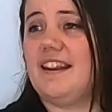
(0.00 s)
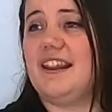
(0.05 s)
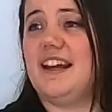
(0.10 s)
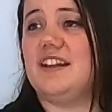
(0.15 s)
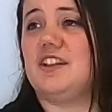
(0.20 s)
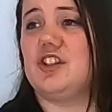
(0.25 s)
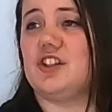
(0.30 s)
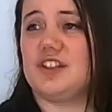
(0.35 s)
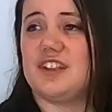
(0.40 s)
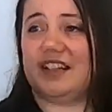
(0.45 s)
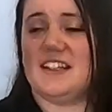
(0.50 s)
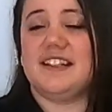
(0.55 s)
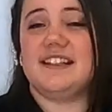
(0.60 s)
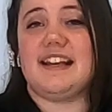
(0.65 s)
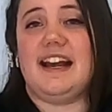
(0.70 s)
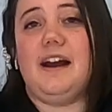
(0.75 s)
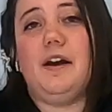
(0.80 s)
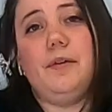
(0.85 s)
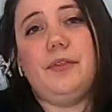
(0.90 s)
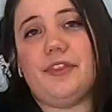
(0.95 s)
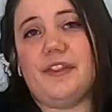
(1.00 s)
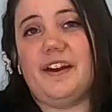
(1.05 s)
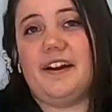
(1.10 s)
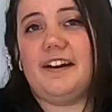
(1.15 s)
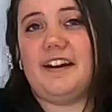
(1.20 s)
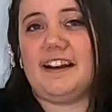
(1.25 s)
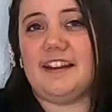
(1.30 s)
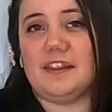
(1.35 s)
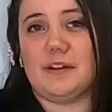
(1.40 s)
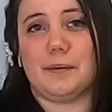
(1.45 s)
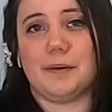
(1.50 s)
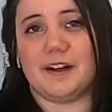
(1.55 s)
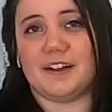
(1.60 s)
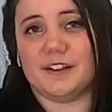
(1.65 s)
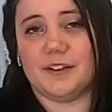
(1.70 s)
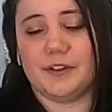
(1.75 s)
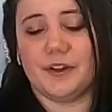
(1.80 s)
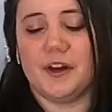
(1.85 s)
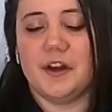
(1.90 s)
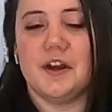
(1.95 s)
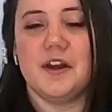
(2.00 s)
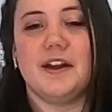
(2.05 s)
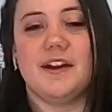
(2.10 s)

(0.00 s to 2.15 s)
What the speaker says: That just is out there in the world